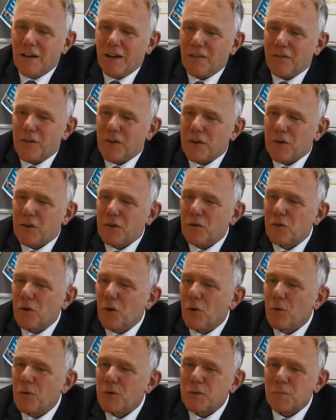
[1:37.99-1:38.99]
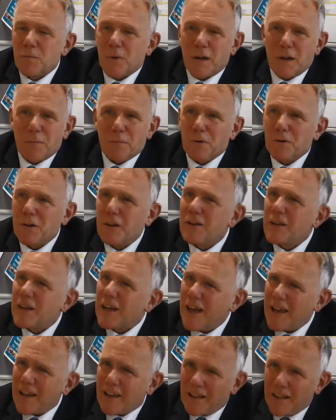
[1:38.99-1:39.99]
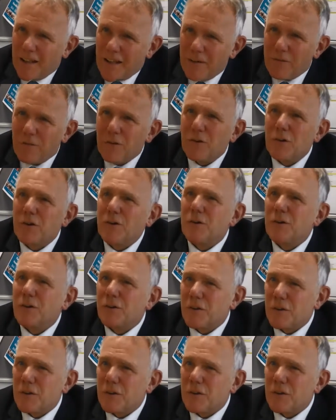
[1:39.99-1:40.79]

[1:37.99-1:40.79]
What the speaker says: and they grow as people, and they get cleverer,